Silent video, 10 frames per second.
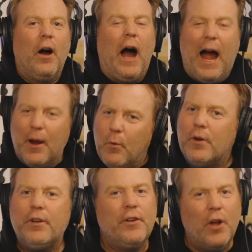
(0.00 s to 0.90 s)
I
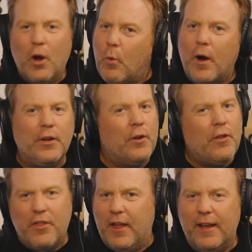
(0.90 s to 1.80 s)
want to know what you
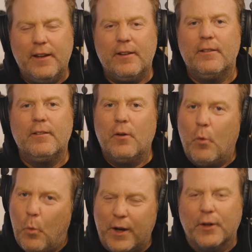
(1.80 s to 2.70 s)
think
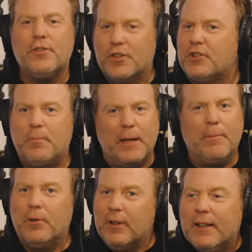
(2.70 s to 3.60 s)
We're Just
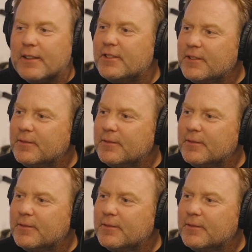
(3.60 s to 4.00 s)
People is.